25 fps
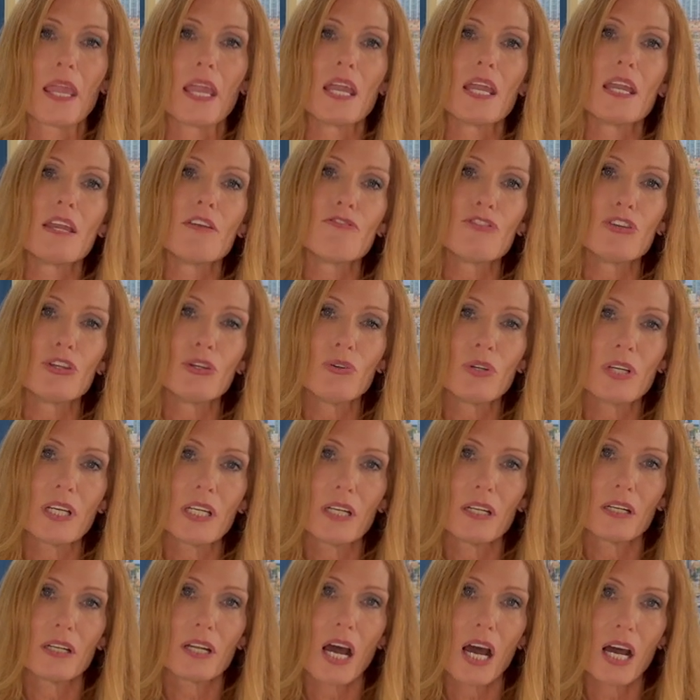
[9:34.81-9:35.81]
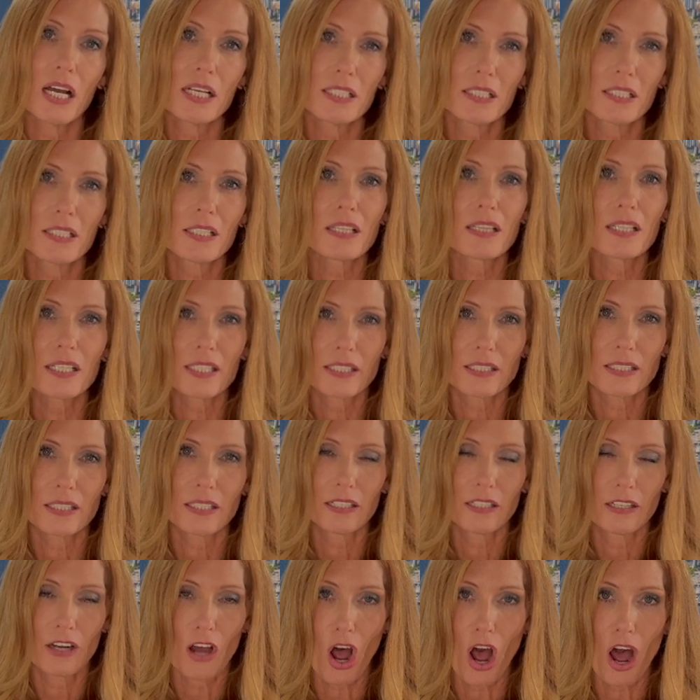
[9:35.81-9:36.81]
If you get an
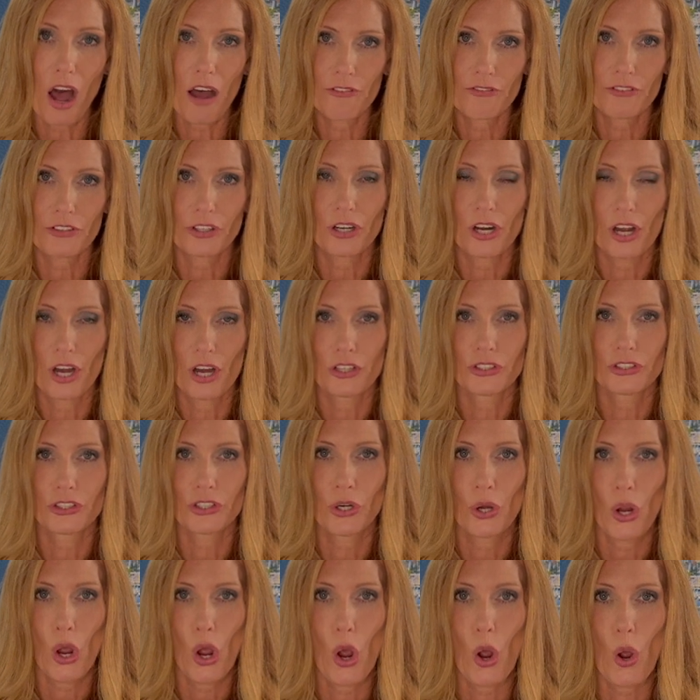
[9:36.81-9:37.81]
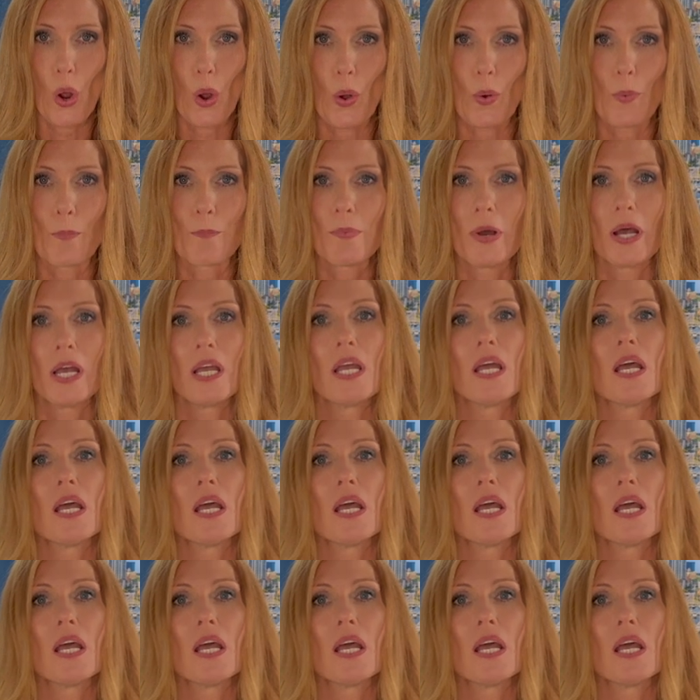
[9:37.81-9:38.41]
unsolicited offer on your home,